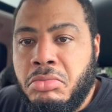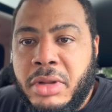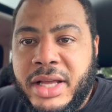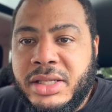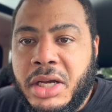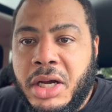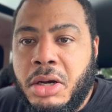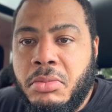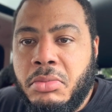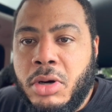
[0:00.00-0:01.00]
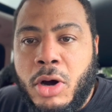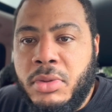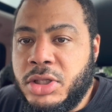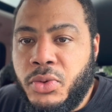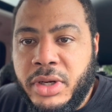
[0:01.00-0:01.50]
that's um
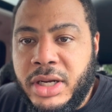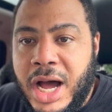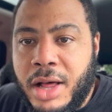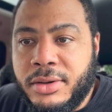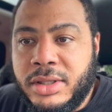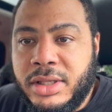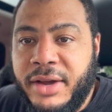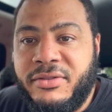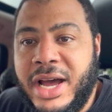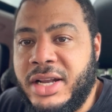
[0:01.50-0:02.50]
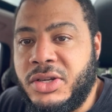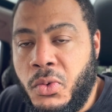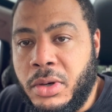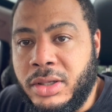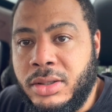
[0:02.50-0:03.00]
almost twenty dollars, if not
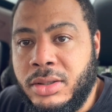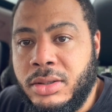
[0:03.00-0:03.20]
twenty.